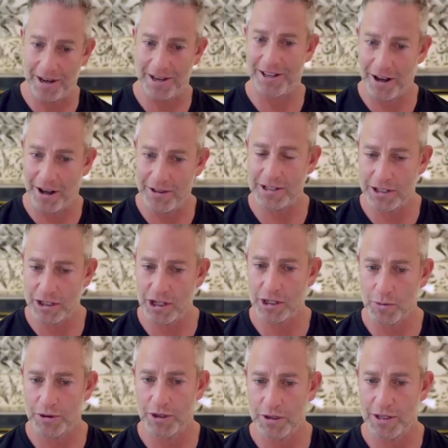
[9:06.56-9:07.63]
you know this is just, no it's
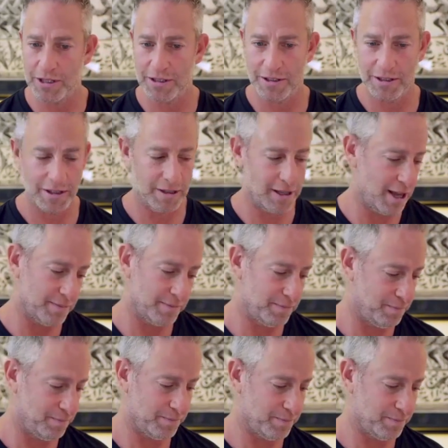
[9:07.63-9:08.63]
true uh, no i think it's